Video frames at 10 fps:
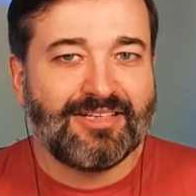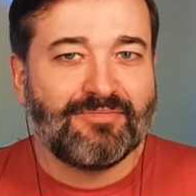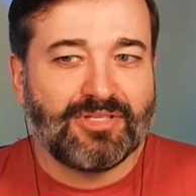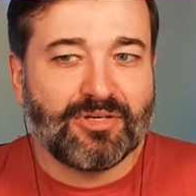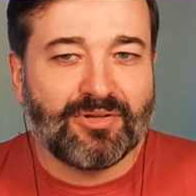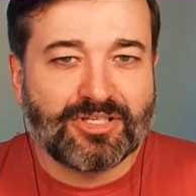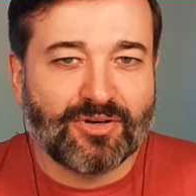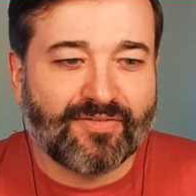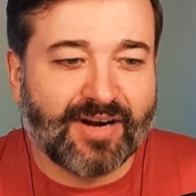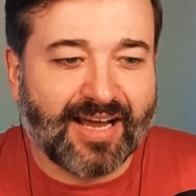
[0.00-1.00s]
but you only show
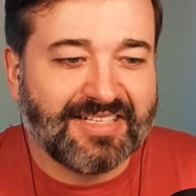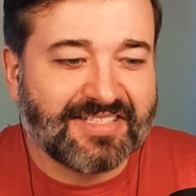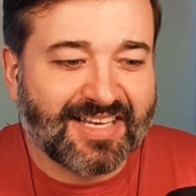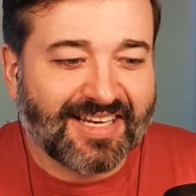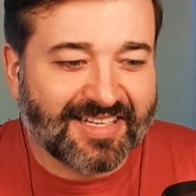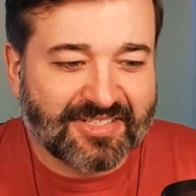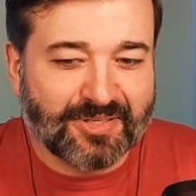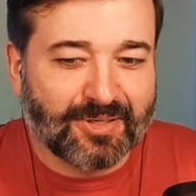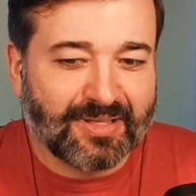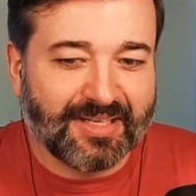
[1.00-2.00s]
it for 9 seconds and
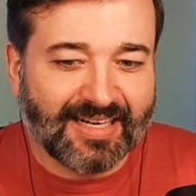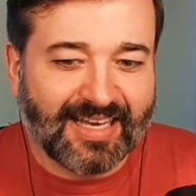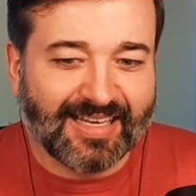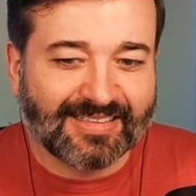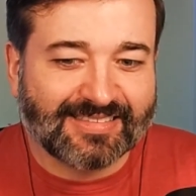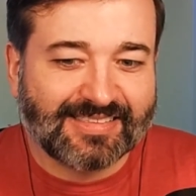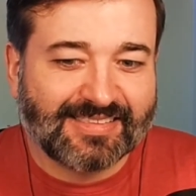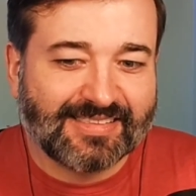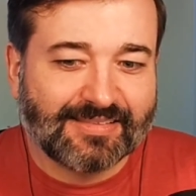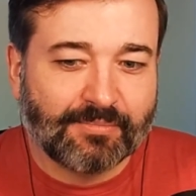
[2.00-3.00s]
you click next